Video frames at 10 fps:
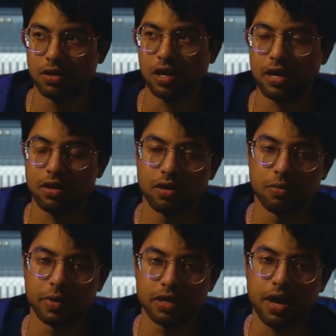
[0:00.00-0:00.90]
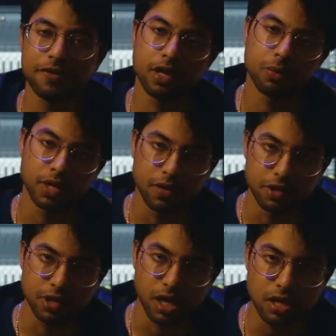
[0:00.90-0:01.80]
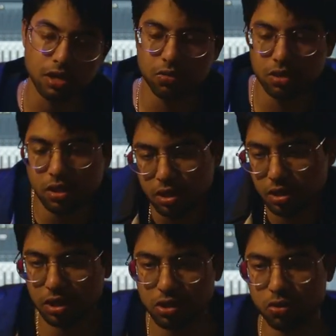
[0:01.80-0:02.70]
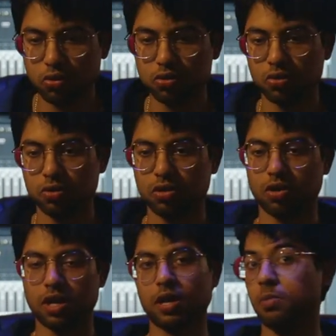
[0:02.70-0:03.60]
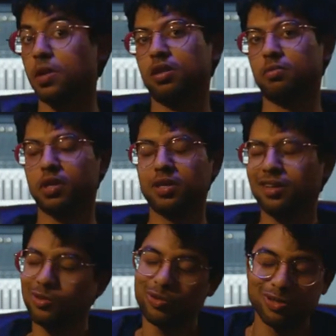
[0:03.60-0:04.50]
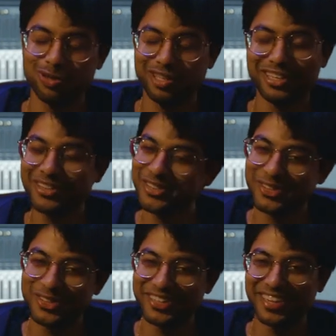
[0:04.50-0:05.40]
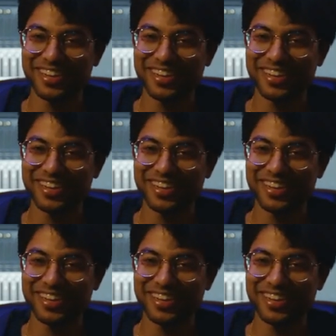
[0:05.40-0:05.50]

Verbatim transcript: I don't know, man. I feel like we give and take. You he he a cool dude. You know, I never met him, but he cool dude. He cool dude.